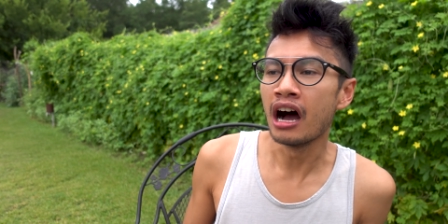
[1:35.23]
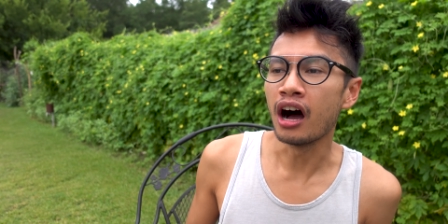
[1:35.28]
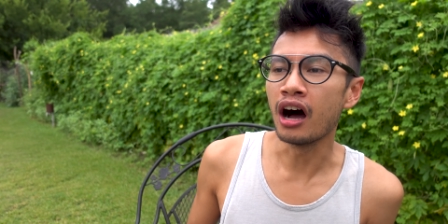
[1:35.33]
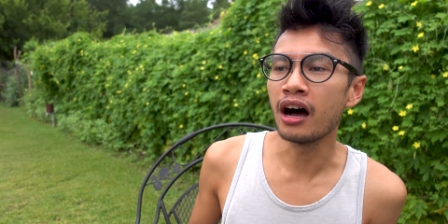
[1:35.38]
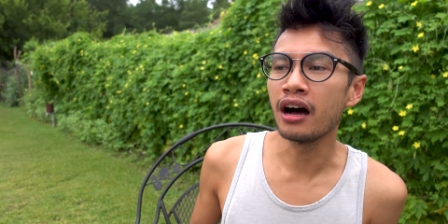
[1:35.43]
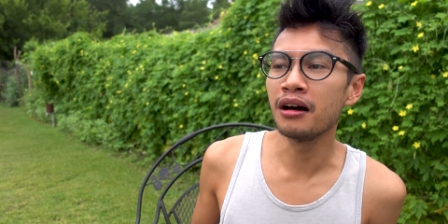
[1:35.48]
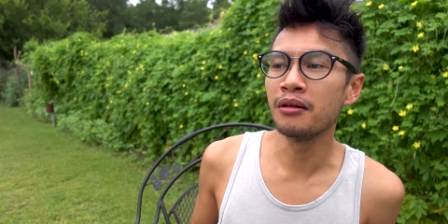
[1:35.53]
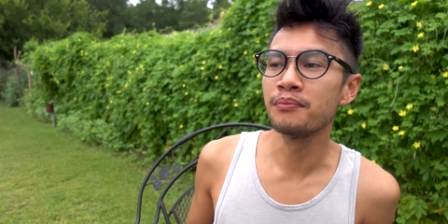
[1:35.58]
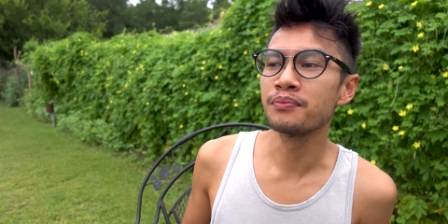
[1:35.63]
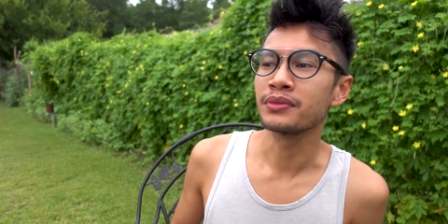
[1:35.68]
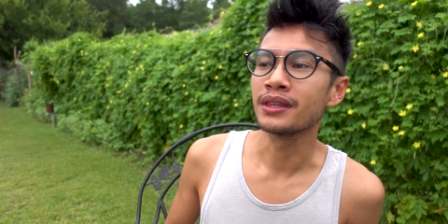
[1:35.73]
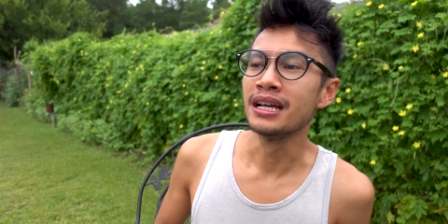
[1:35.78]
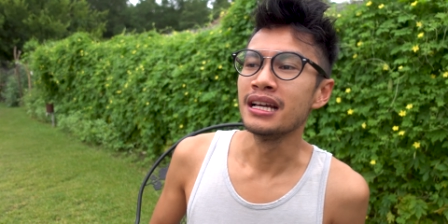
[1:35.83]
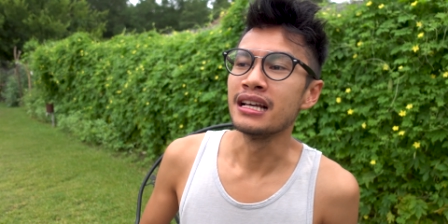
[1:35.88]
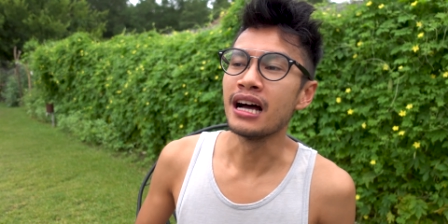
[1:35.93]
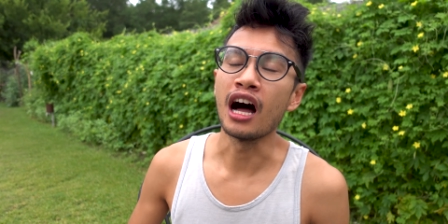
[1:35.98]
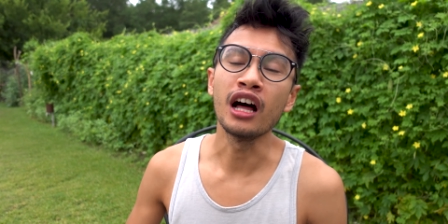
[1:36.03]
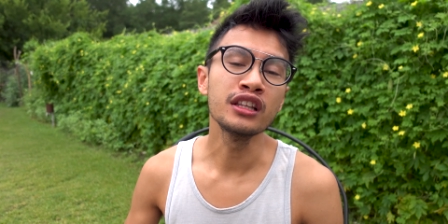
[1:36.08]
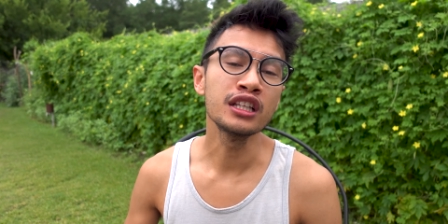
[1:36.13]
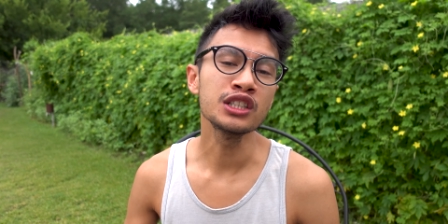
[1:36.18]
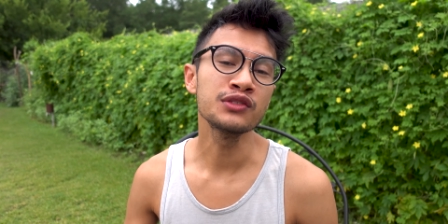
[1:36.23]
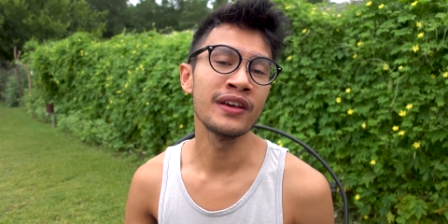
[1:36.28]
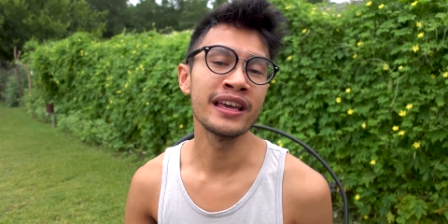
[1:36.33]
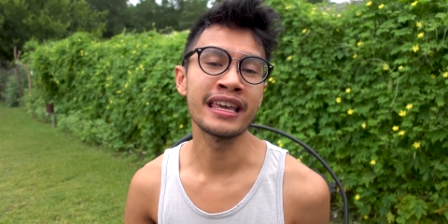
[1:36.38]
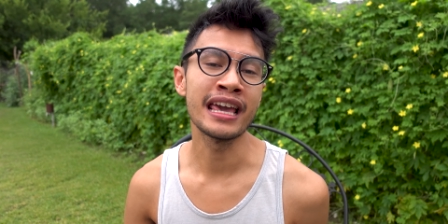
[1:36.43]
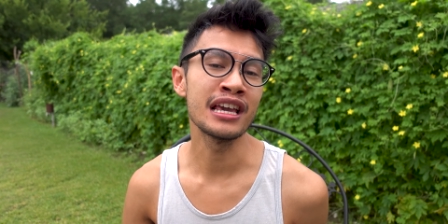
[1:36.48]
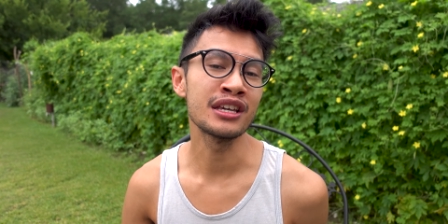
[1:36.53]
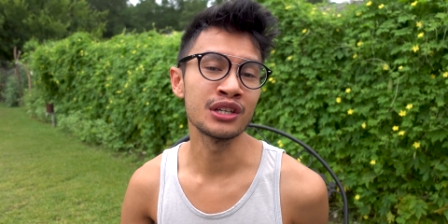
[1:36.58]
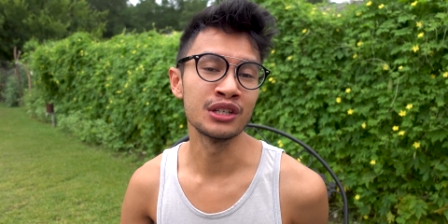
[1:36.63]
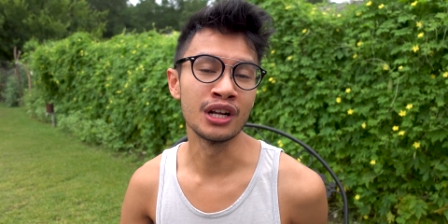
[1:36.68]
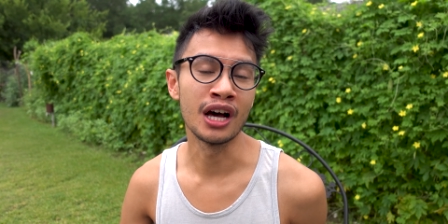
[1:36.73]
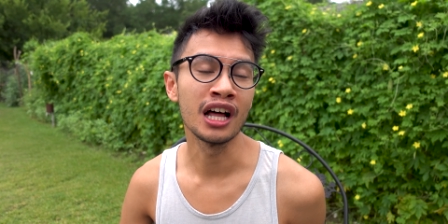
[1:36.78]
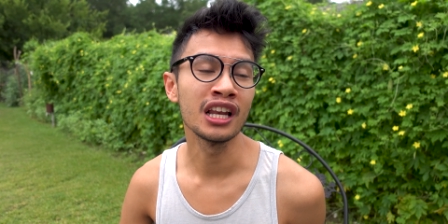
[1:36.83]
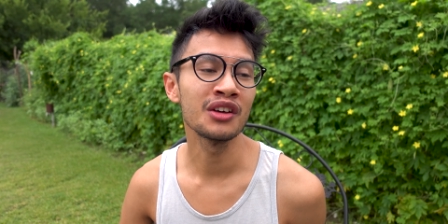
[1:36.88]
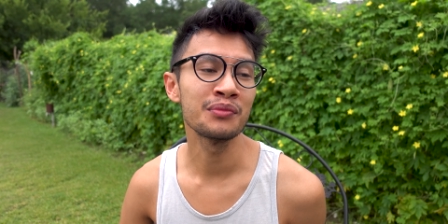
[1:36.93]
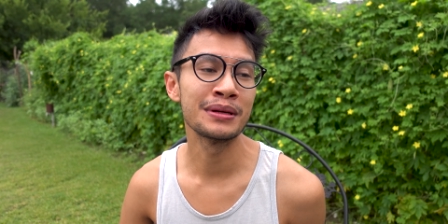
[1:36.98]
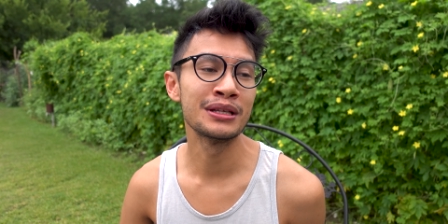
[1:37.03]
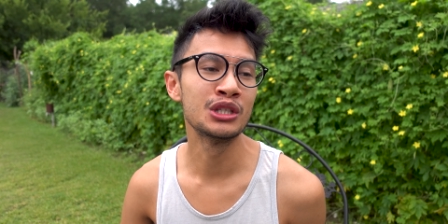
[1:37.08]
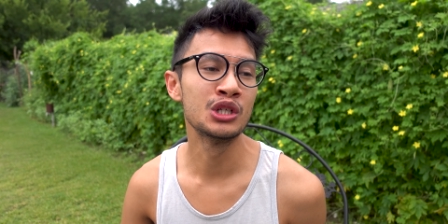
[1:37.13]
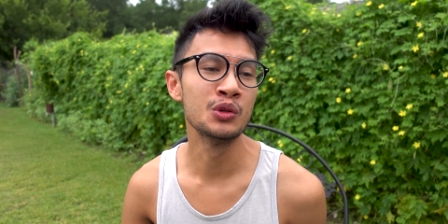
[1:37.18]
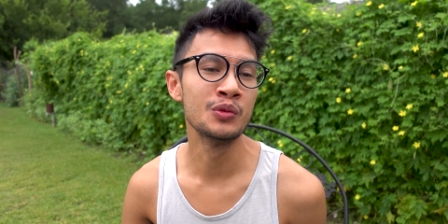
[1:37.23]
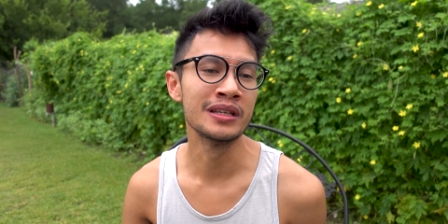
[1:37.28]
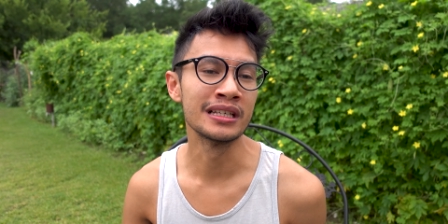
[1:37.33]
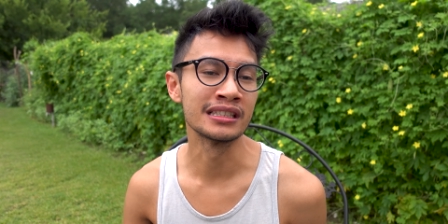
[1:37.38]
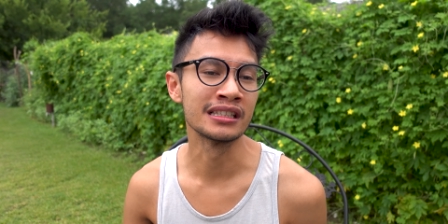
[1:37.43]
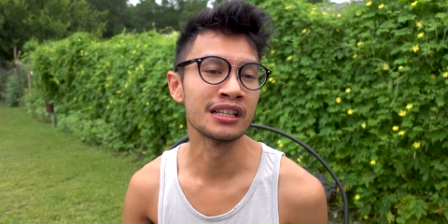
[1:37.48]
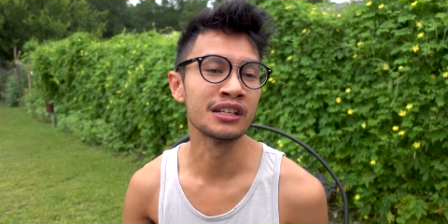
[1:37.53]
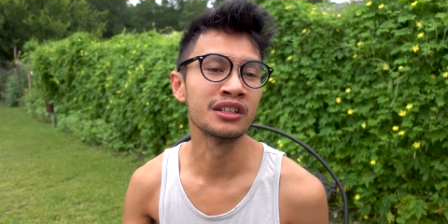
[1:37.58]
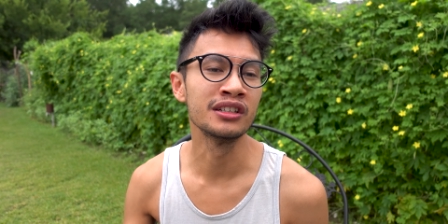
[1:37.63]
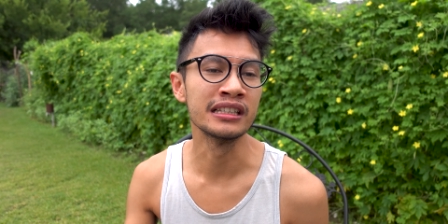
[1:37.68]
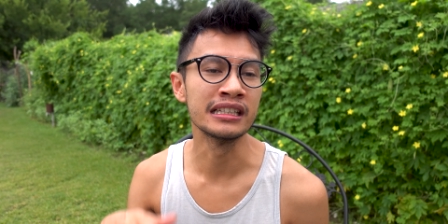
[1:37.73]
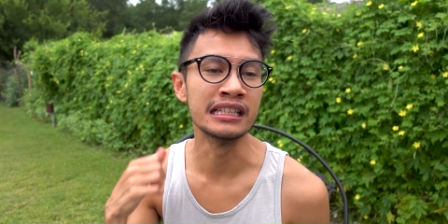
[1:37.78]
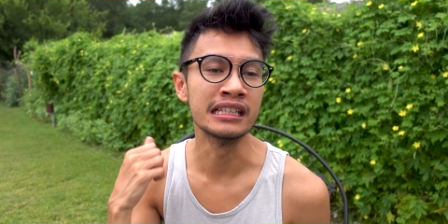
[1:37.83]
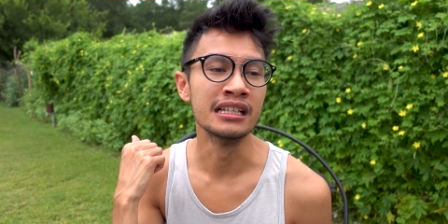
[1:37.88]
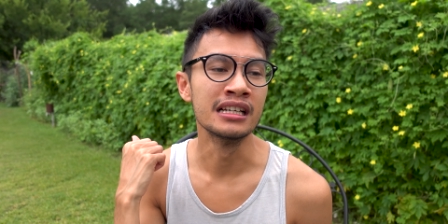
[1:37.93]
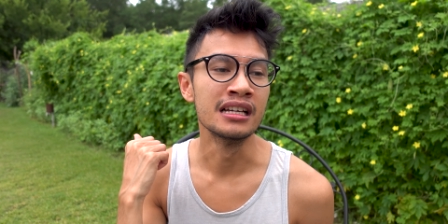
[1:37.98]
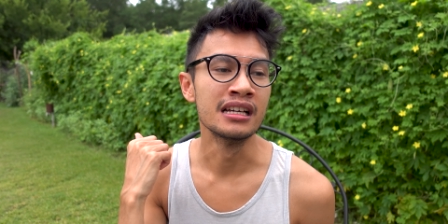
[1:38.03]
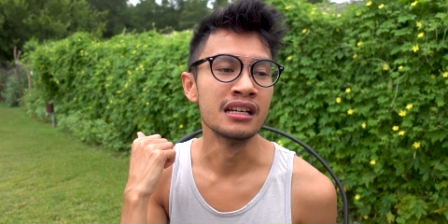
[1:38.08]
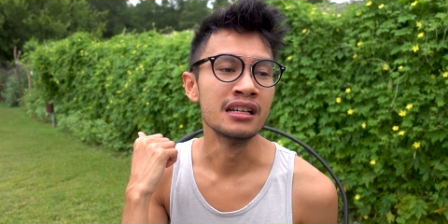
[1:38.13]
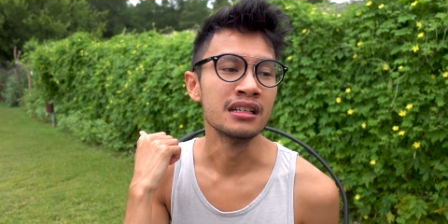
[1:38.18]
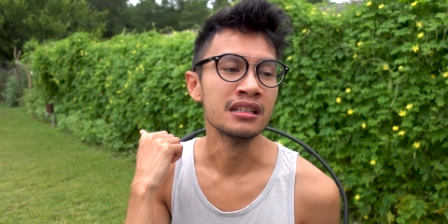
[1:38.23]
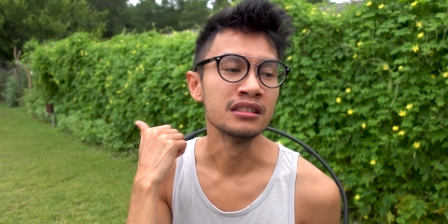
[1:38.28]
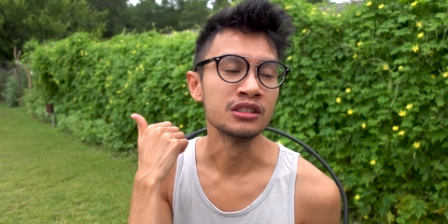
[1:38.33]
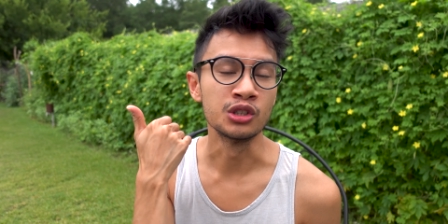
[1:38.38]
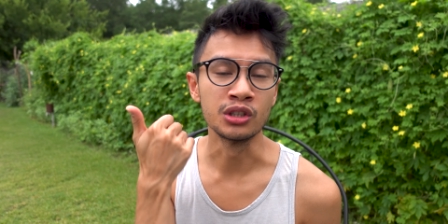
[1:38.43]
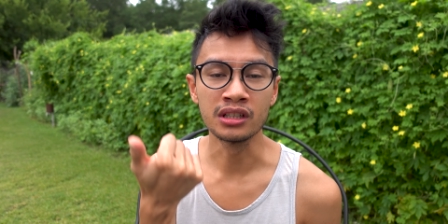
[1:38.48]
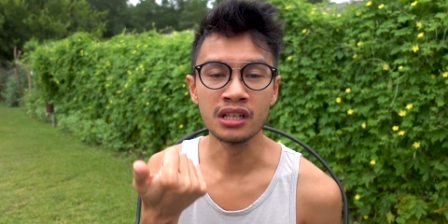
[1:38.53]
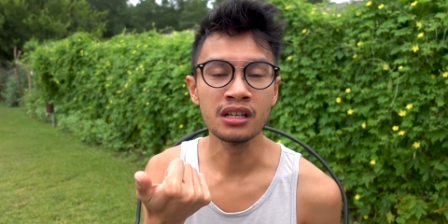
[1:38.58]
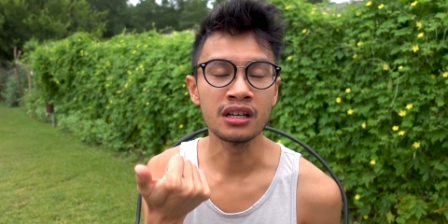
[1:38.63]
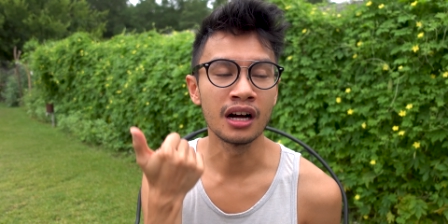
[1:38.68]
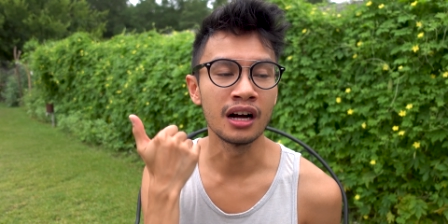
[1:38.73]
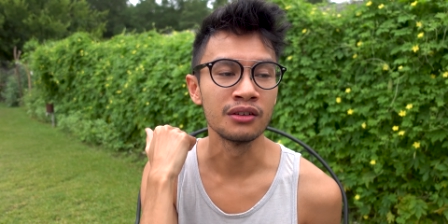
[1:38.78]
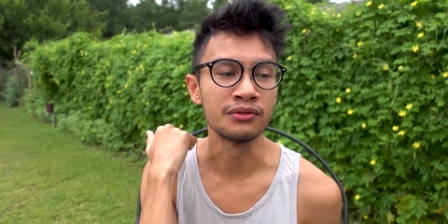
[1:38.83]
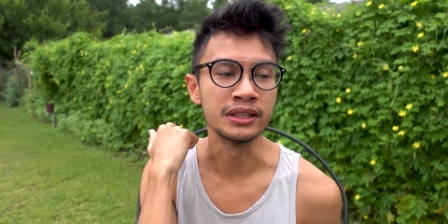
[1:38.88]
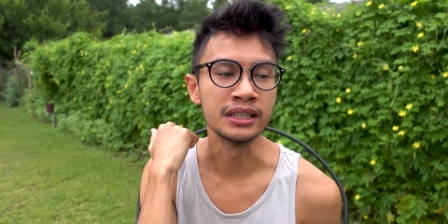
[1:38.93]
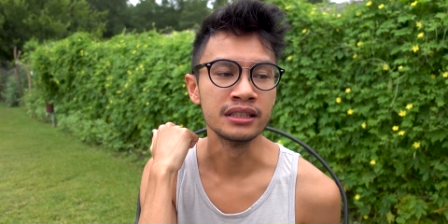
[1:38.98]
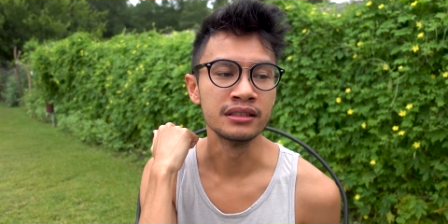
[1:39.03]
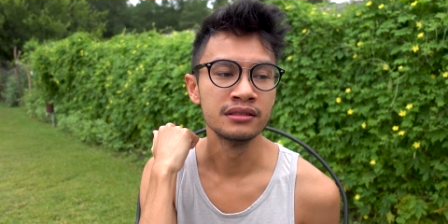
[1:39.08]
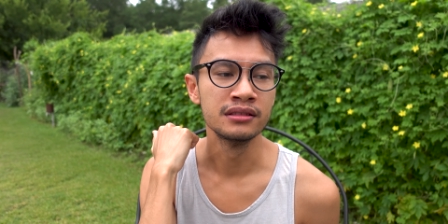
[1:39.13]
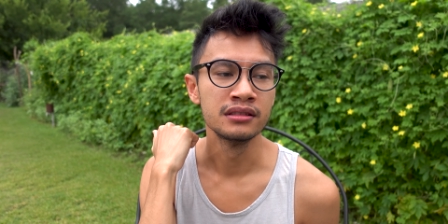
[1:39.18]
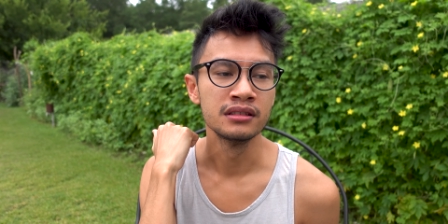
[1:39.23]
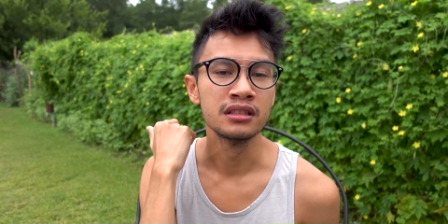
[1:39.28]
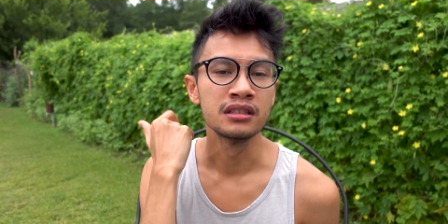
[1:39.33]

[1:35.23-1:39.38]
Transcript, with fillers: On this vacation, all I've been doing is literally drinking coffee,